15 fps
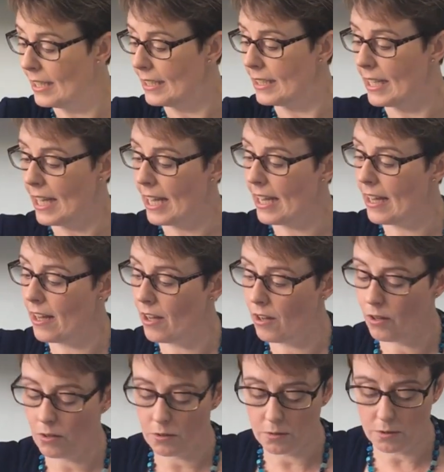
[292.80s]

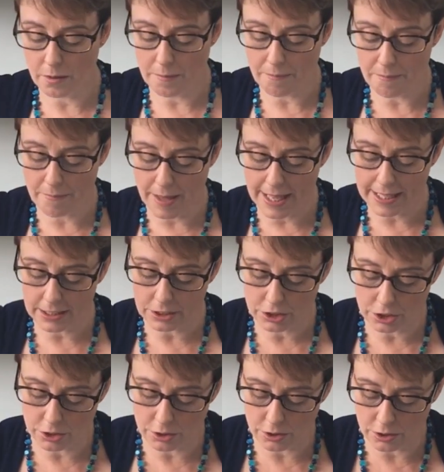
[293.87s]
Now make
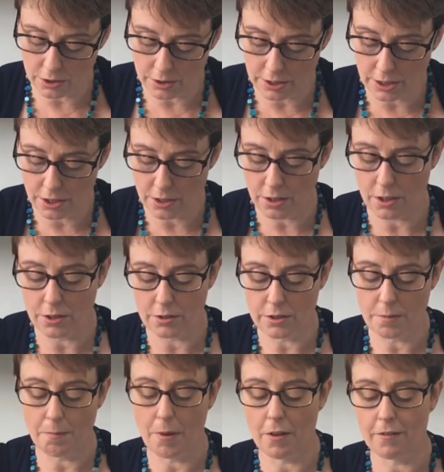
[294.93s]
sure you use
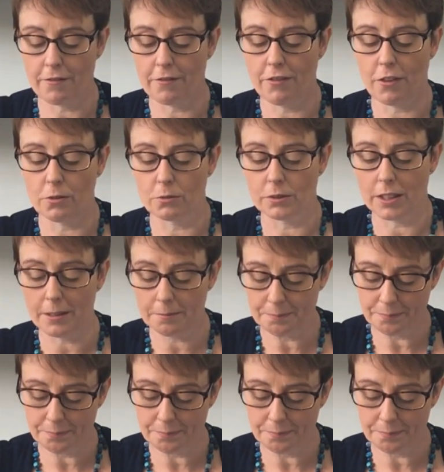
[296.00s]
a bone folder